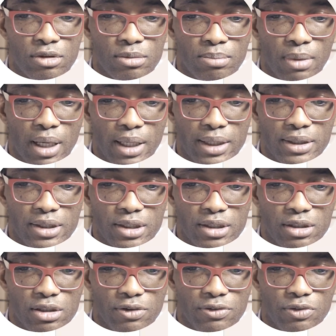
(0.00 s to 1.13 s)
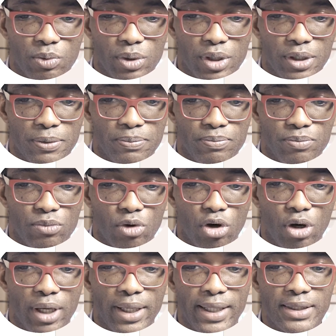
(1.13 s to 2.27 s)
marketing software
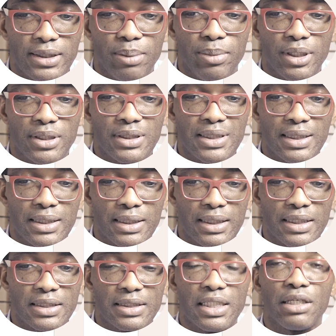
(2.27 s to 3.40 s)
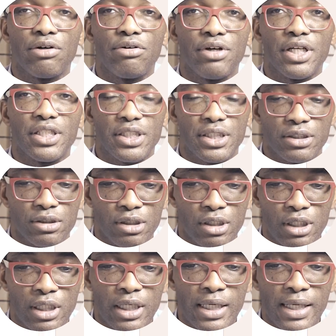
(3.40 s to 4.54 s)
or an SMS lead generation
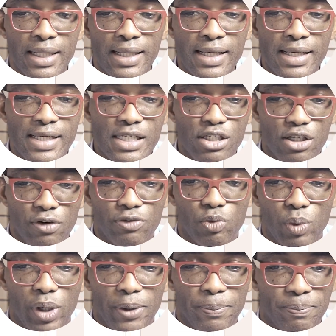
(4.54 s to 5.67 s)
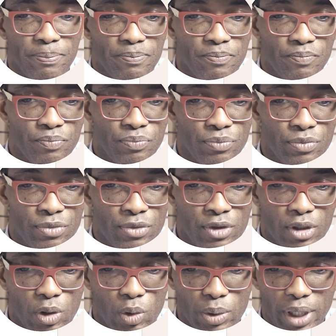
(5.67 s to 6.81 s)
software.
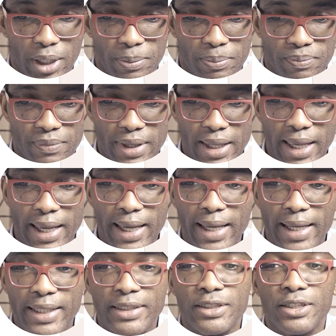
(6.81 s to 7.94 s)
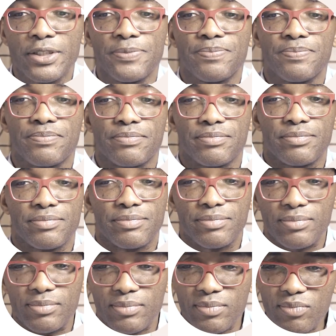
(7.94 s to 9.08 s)
Okay, and
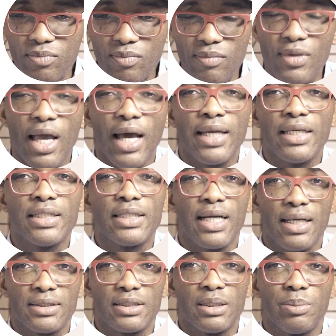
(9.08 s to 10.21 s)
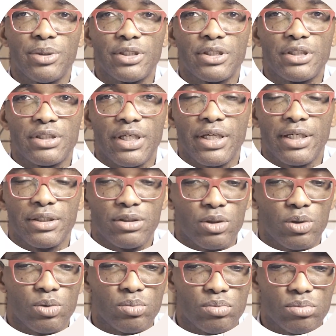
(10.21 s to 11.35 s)
I need customers. Yeah,
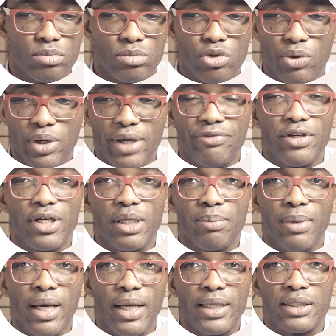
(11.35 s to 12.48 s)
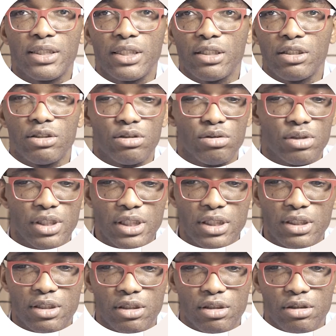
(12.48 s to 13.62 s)
so doing affiliate marketing, you
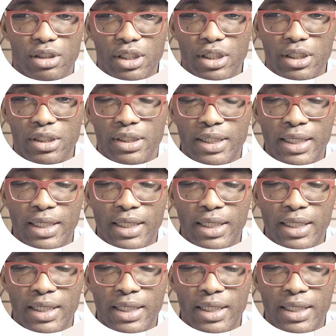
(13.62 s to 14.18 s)
need